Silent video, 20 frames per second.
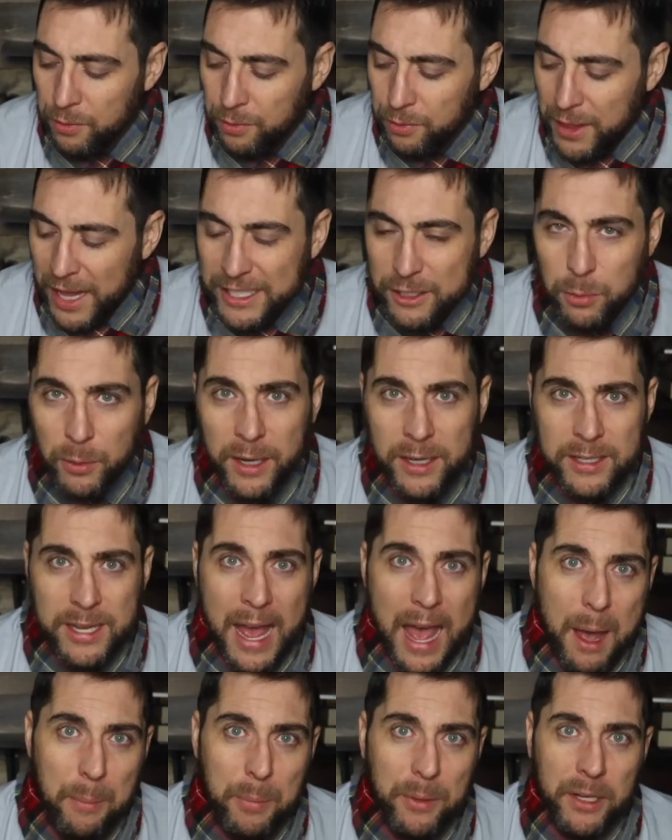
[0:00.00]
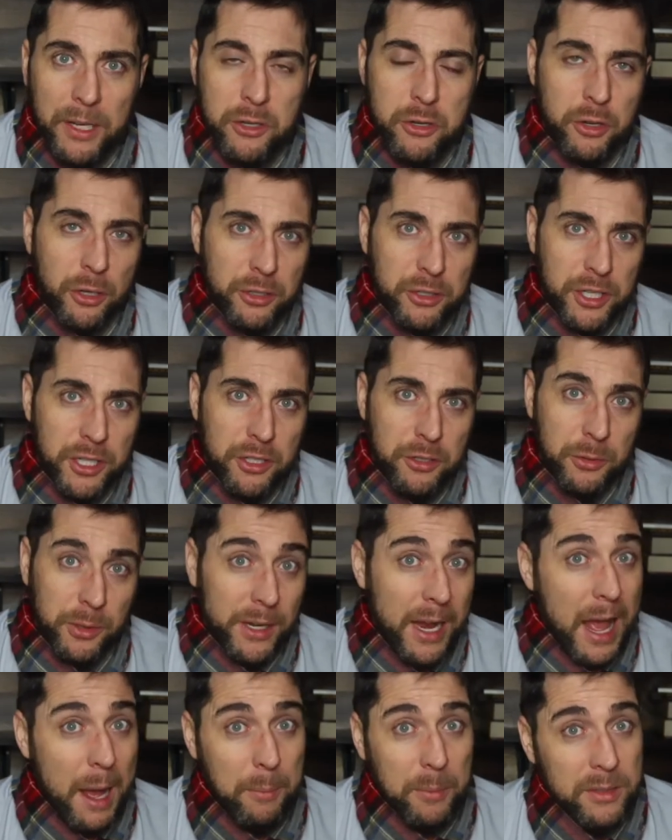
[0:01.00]
that's what has happened in church history.
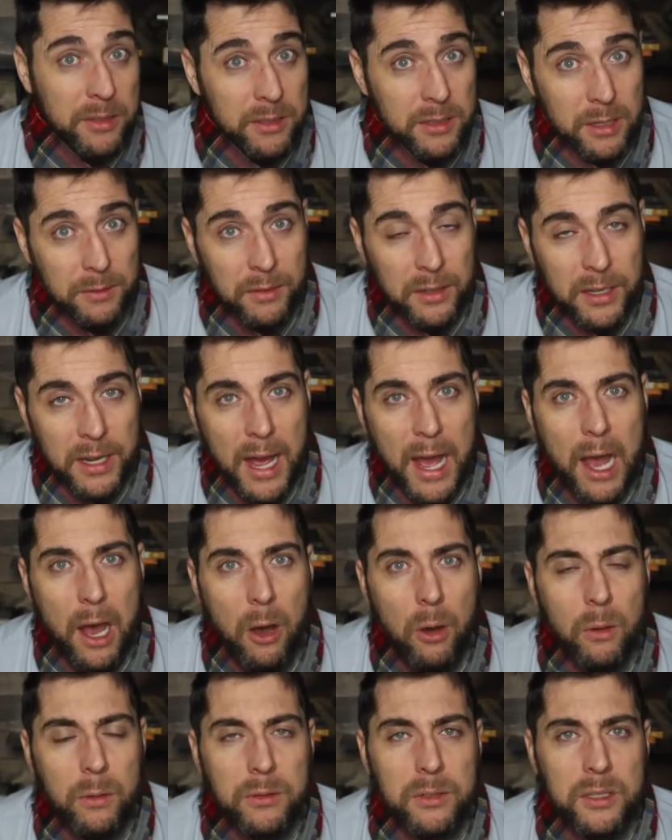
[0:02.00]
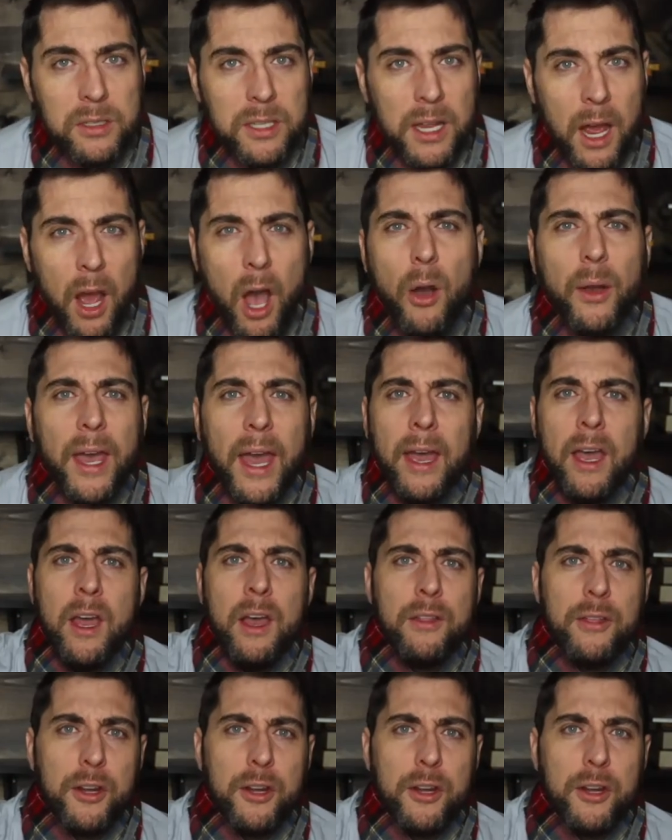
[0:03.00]
It happens even now to say, okay,